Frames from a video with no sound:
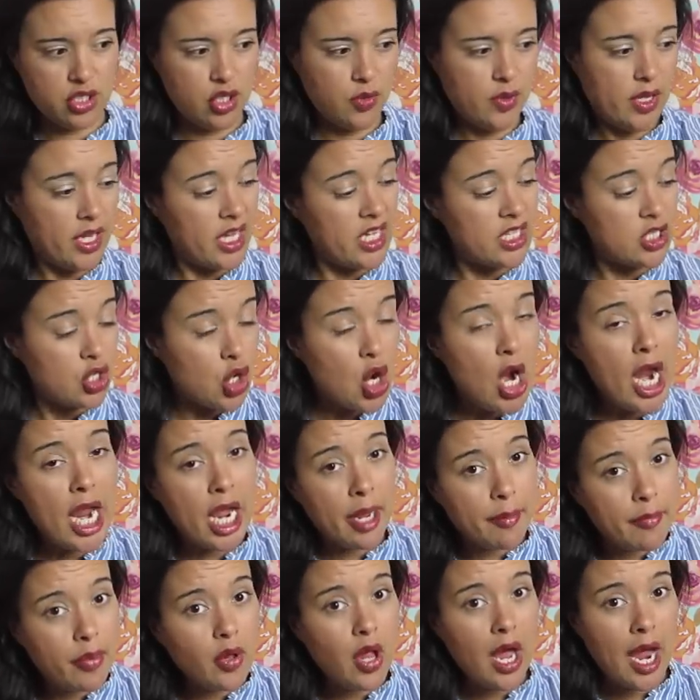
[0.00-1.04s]
to it. It's gray
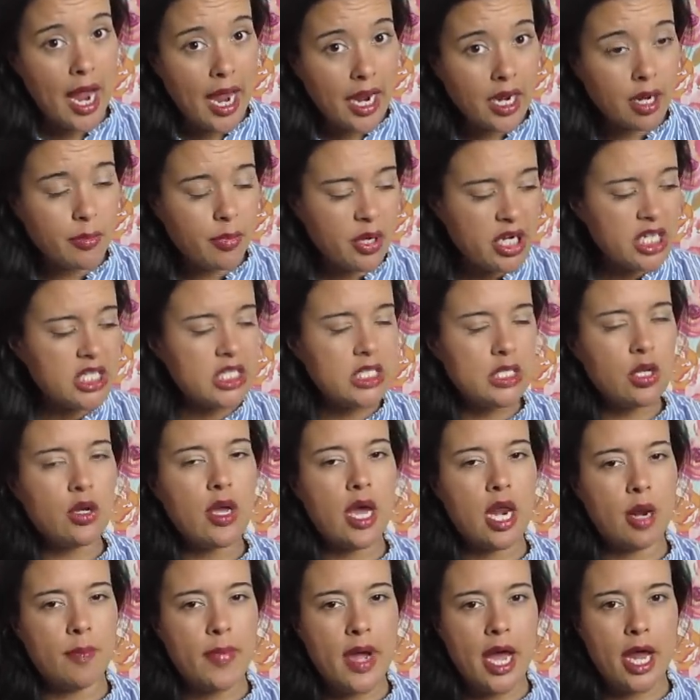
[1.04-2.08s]
and black, but it's still
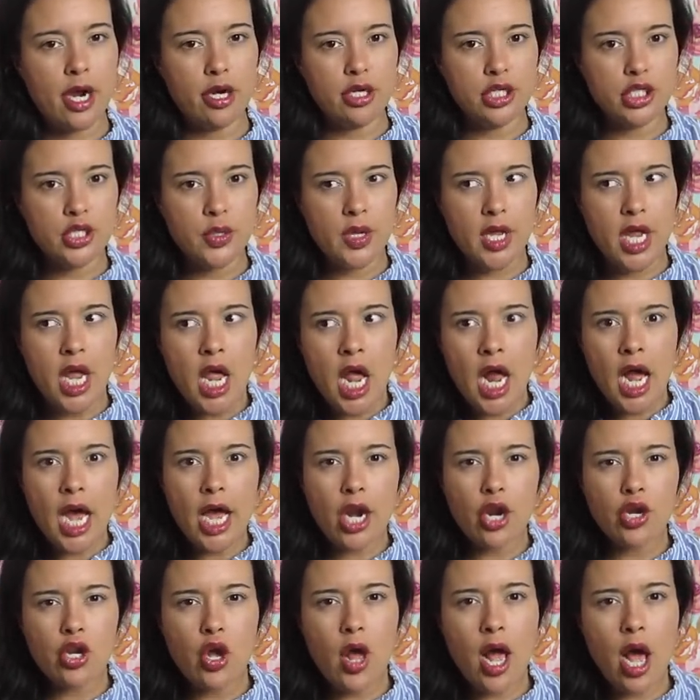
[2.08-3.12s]
got a pattern to it. I
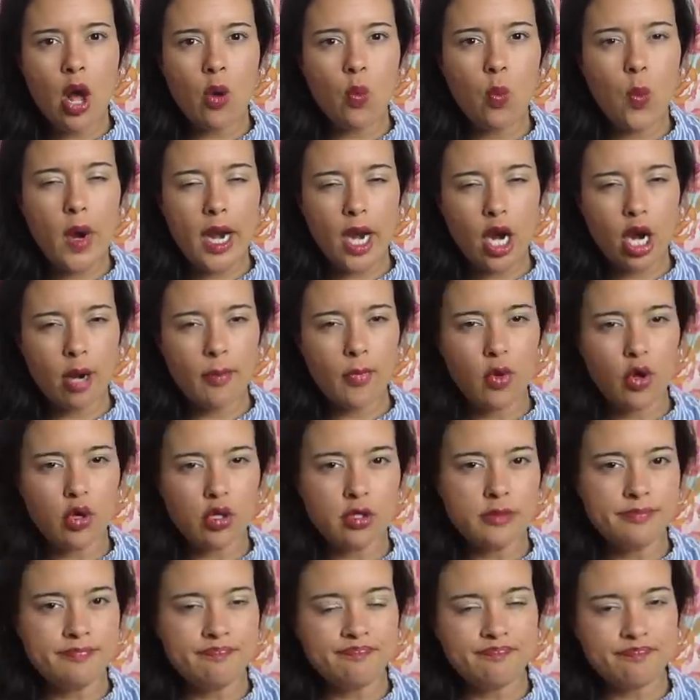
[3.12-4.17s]
don't know how
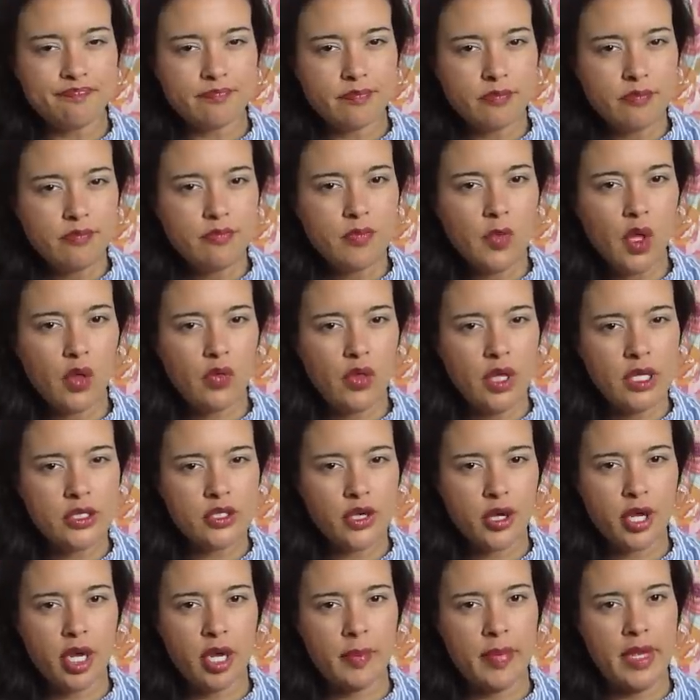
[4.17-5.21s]
wearable these
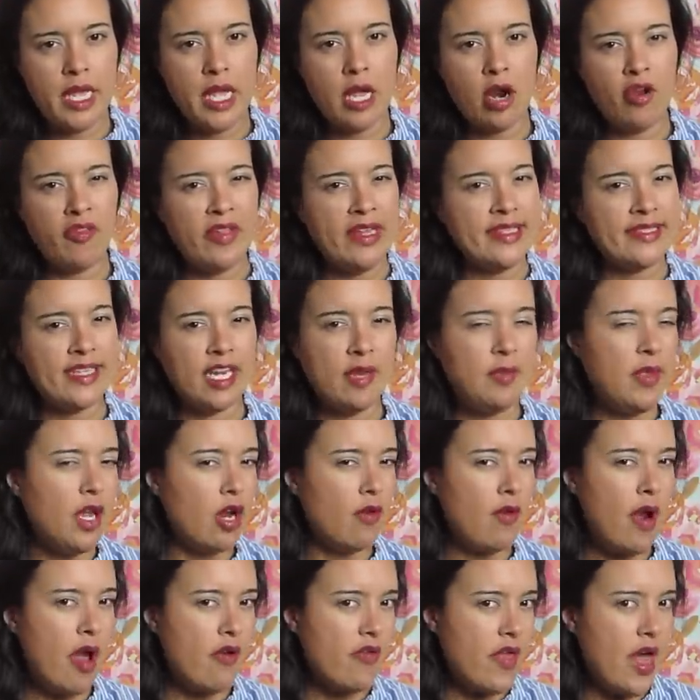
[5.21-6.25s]
are going to be. Are these going to be
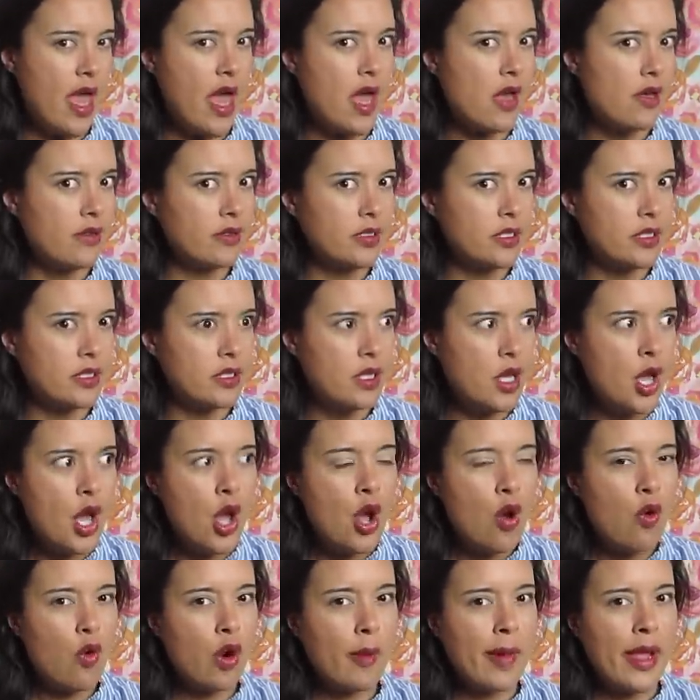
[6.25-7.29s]
around the house,
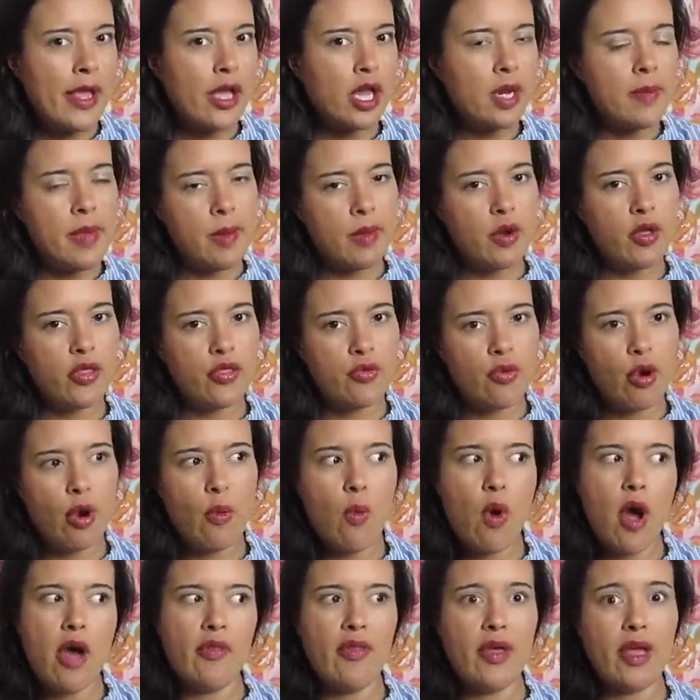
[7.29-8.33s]
or am I going to be able to
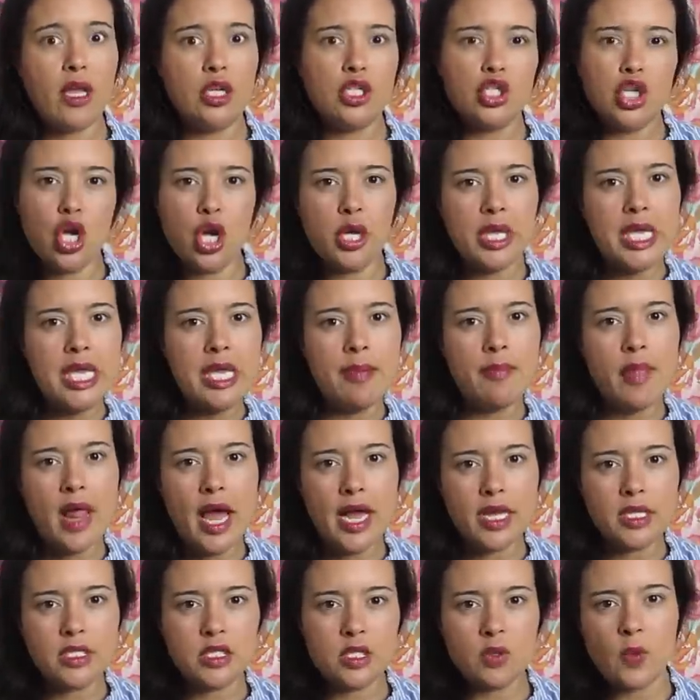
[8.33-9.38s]
throw on like a chunky
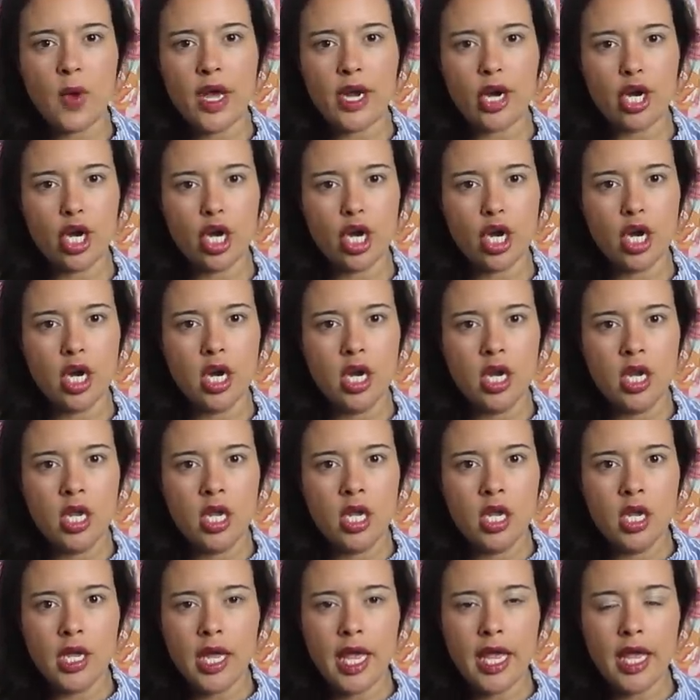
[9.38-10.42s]
black sweater
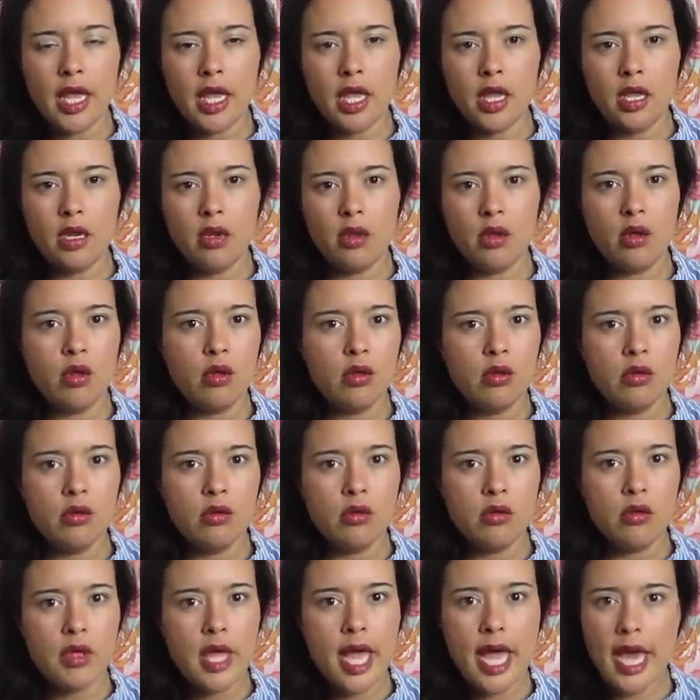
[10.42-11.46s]
and
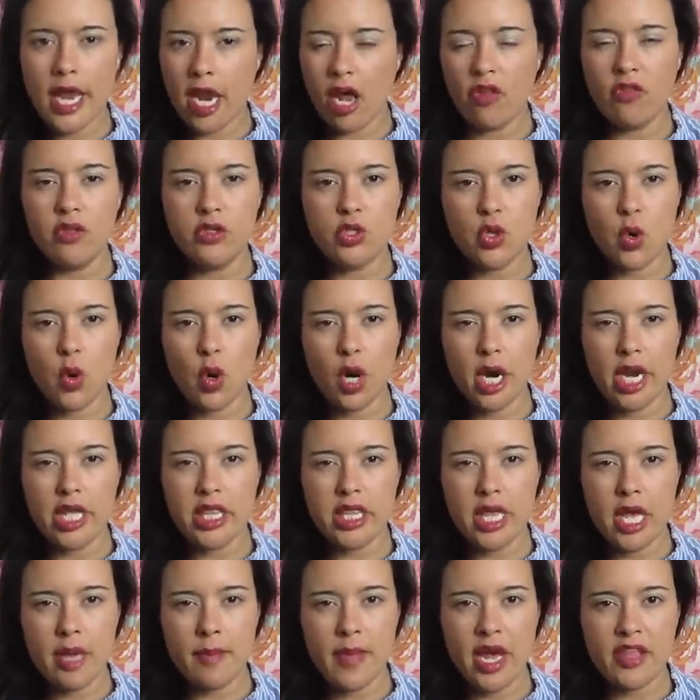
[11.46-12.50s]
head out the door in
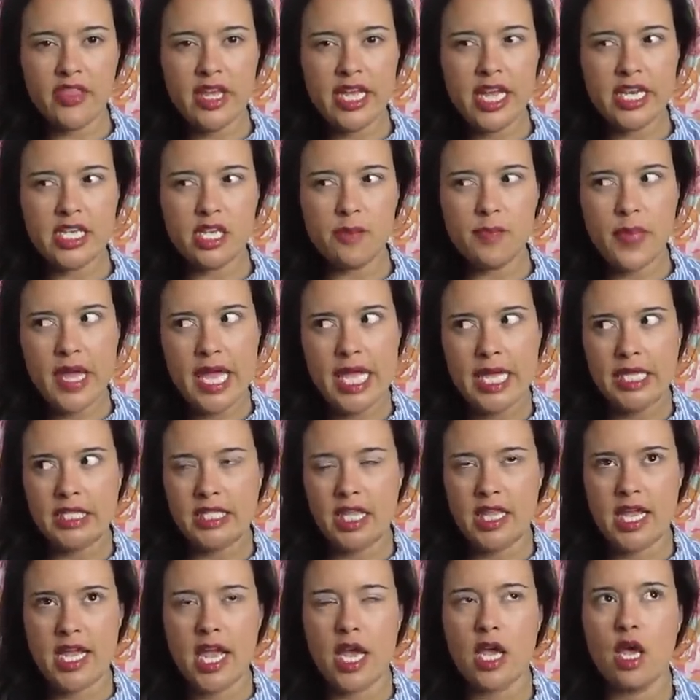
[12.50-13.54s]
them? I think it depends.
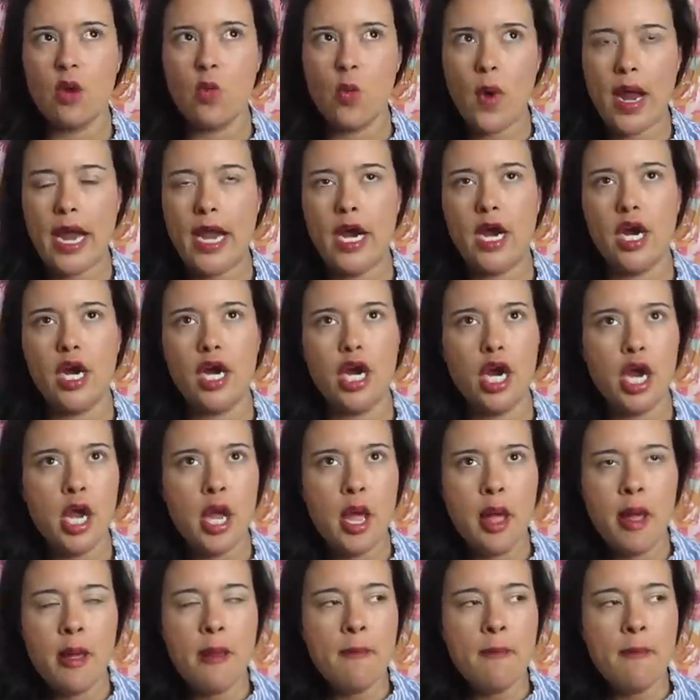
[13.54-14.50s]
I think I could wear